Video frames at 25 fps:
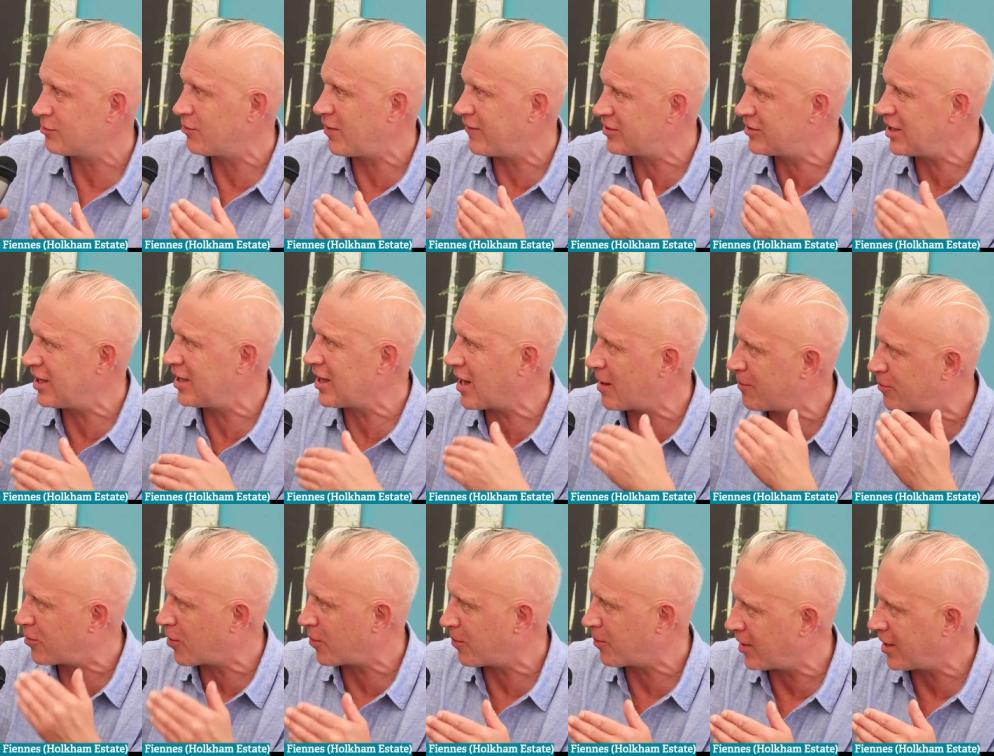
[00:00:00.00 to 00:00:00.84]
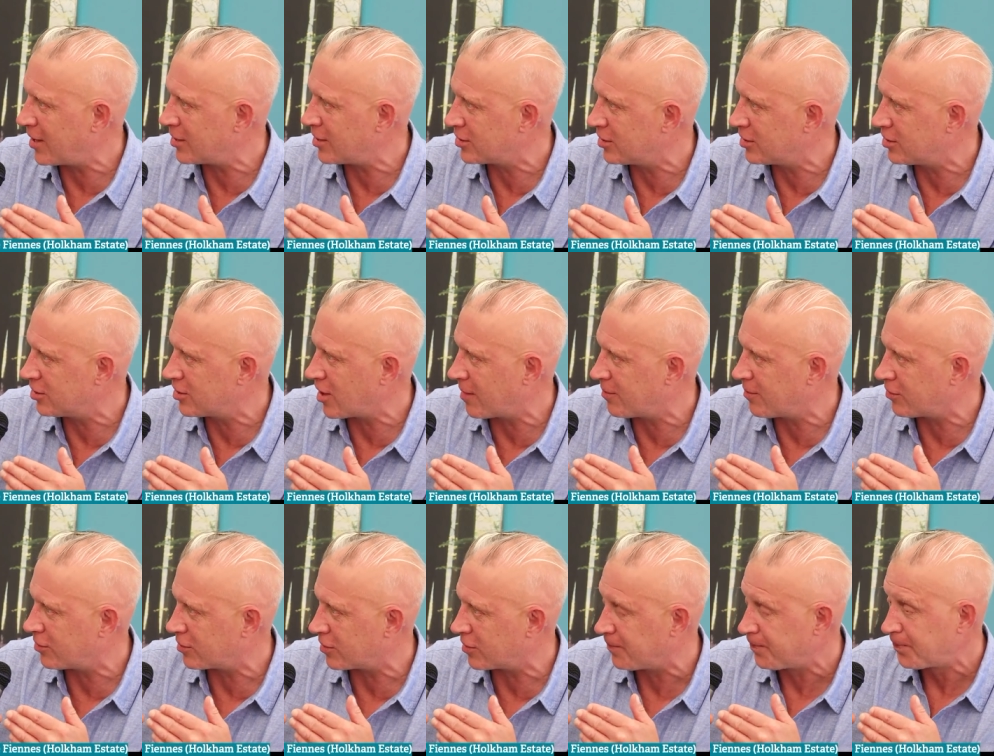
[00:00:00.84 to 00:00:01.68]
we've seen that population
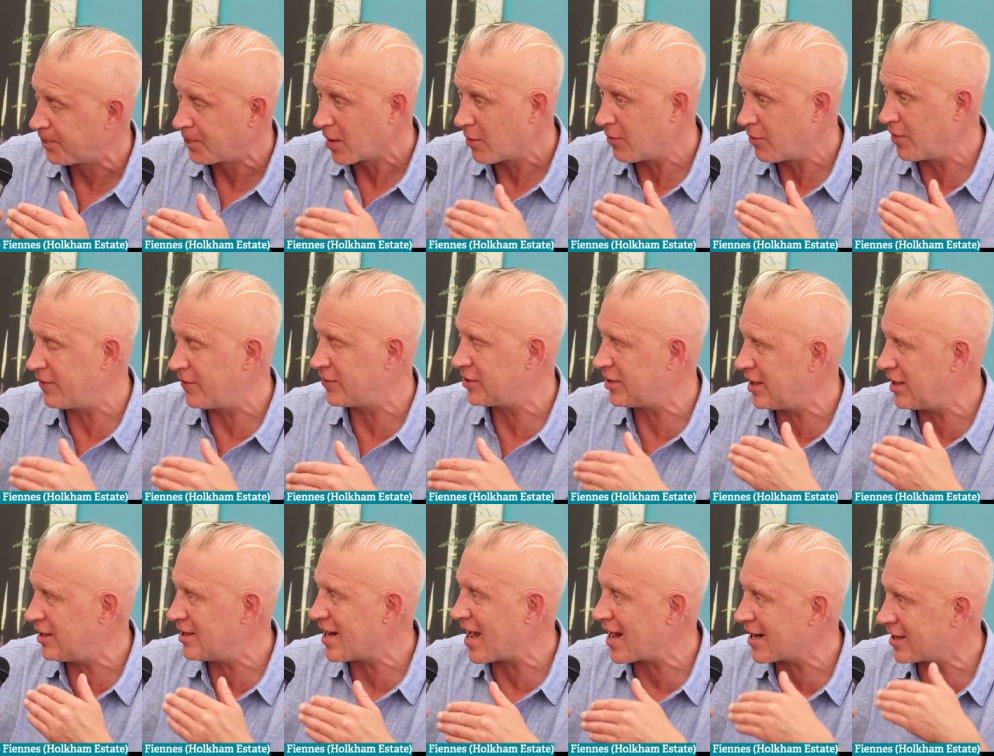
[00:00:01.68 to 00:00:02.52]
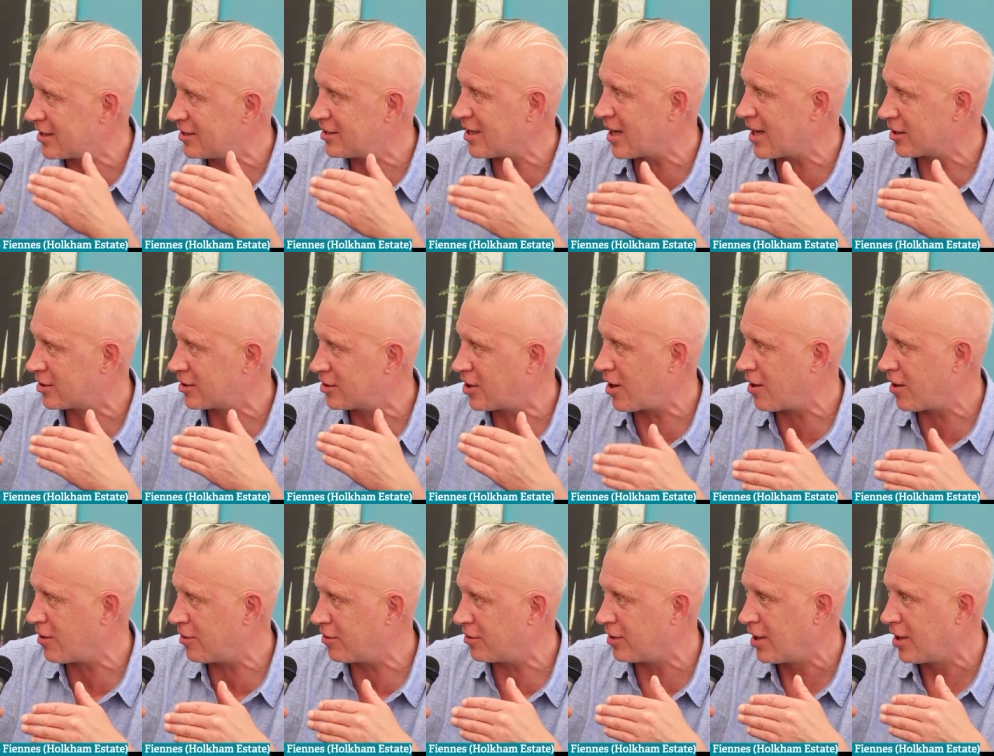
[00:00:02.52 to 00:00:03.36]
doubled. We've seen natterjack
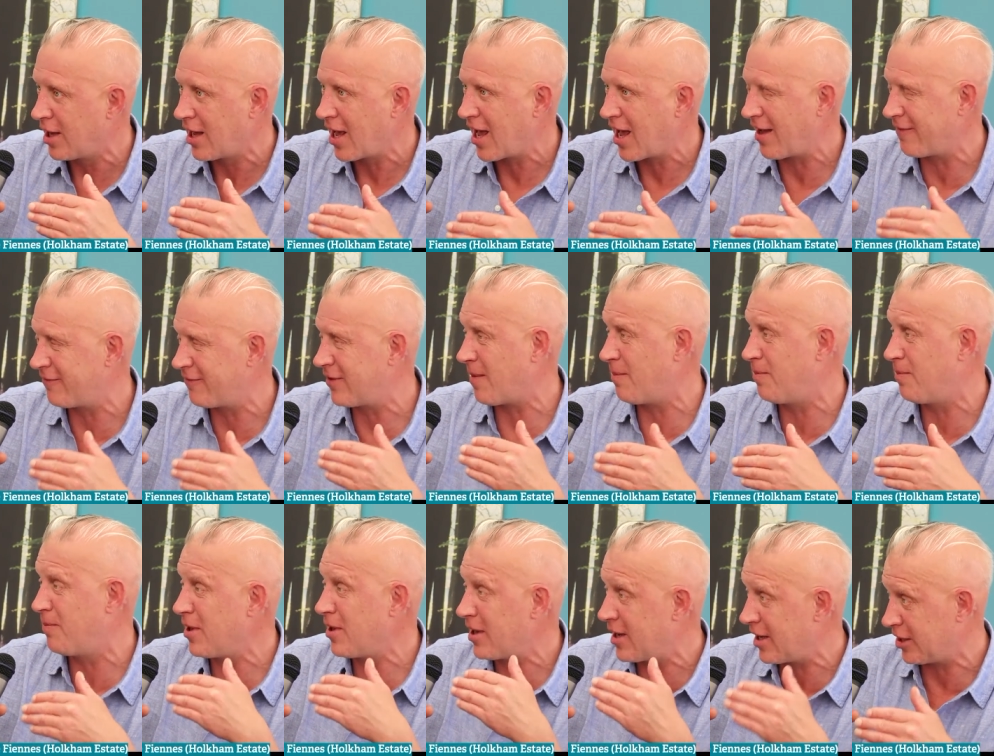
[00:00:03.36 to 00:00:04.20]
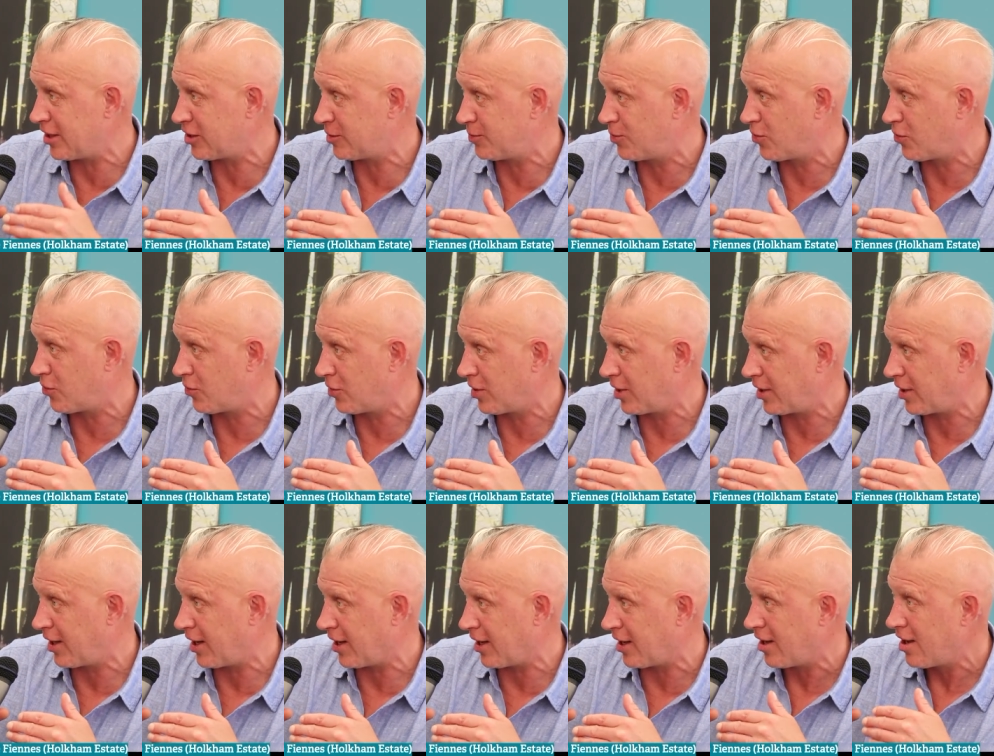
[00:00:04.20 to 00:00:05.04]
toad have their biggest
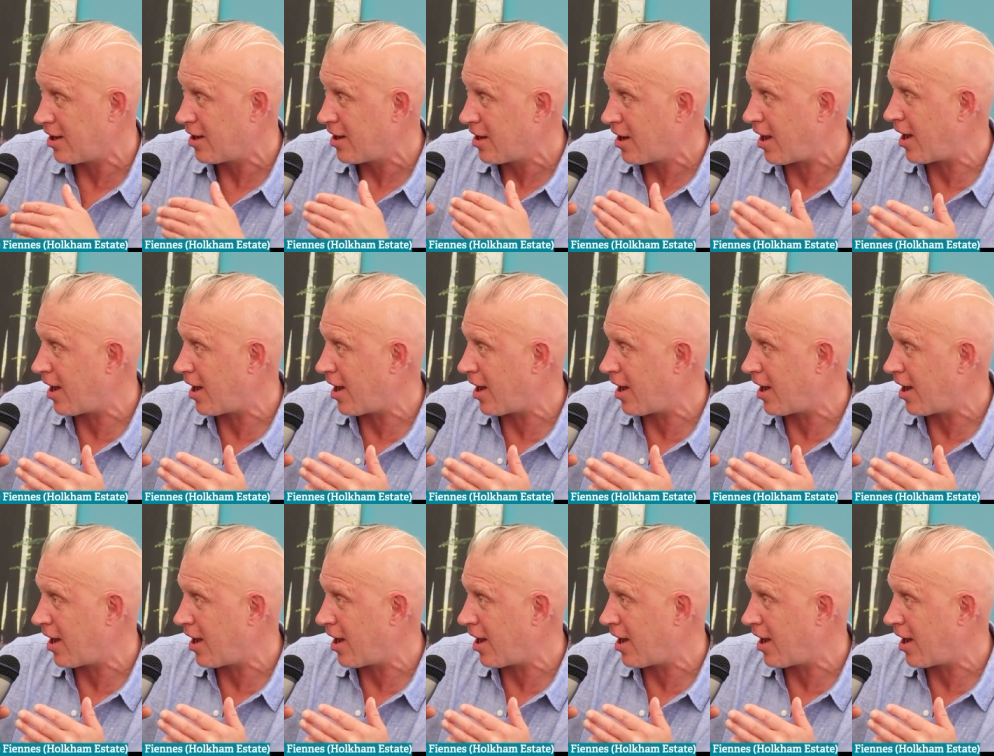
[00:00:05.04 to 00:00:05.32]
spawning year.